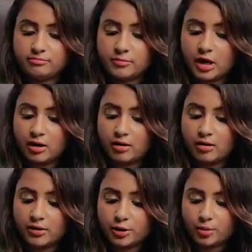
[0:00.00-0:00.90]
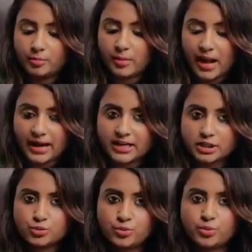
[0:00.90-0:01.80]

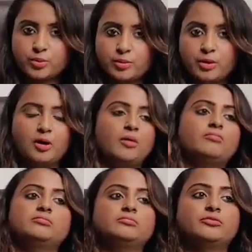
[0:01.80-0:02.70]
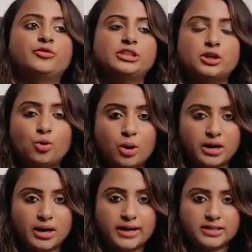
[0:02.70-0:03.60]
manage with a
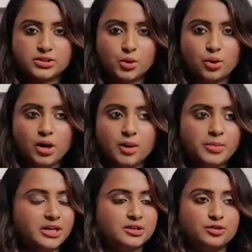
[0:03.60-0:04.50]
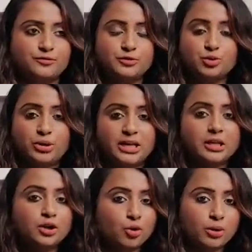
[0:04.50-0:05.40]
lower ISO because of shooting
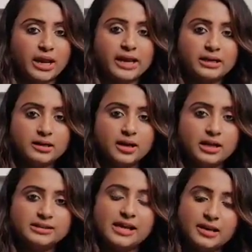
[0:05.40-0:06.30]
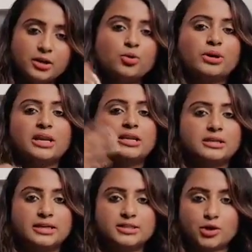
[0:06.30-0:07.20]
in low light, then you can
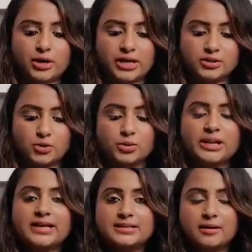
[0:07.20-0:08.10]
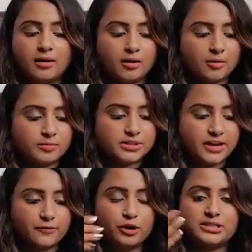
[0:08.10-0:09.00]
increase your ISO. Like
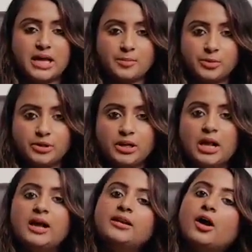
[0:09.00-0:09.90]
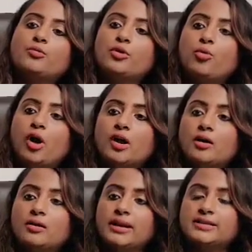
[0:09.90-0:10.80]
say for example, now you
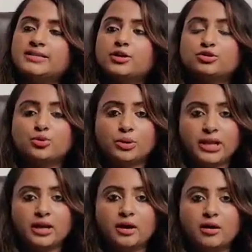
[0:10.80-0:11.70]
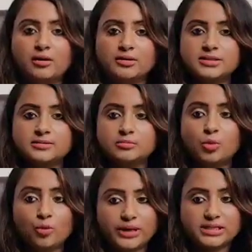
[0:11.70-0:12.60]
let's say you're shooting a
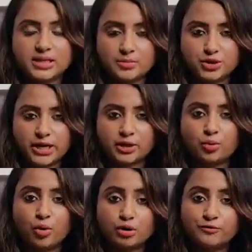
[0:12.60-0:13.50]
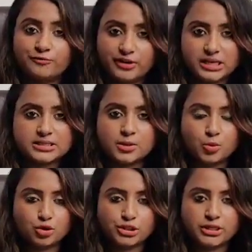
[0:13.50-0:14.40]
moving subject, you want to freeze the
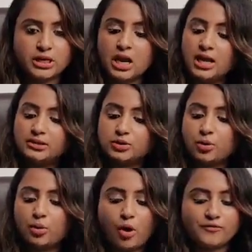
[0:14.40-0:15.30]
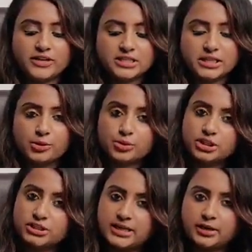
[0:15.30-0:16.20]
motion, so obviously you would
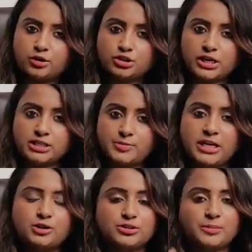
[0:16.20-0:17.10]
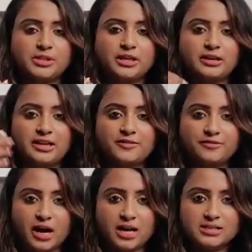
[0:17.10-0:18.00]
set your shutter speed to something really
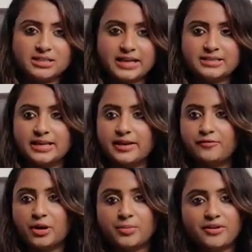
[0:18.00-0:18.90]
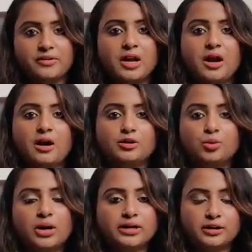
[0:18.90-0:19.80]
fast, like say
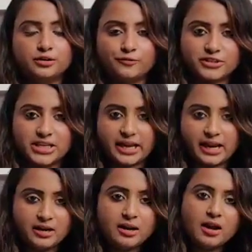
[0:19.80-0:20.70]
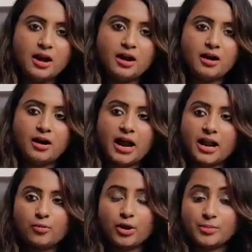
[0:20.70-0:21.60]
1/200th of a second.
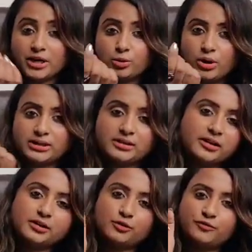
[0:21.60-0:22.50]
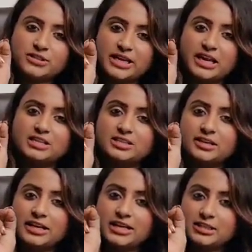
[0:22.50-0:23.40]
1/200th of a second is a
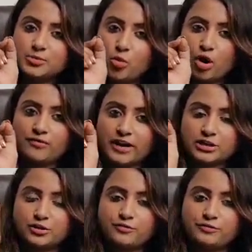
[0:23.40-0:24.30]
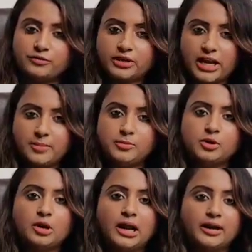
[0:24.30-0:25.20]
really small fraction of time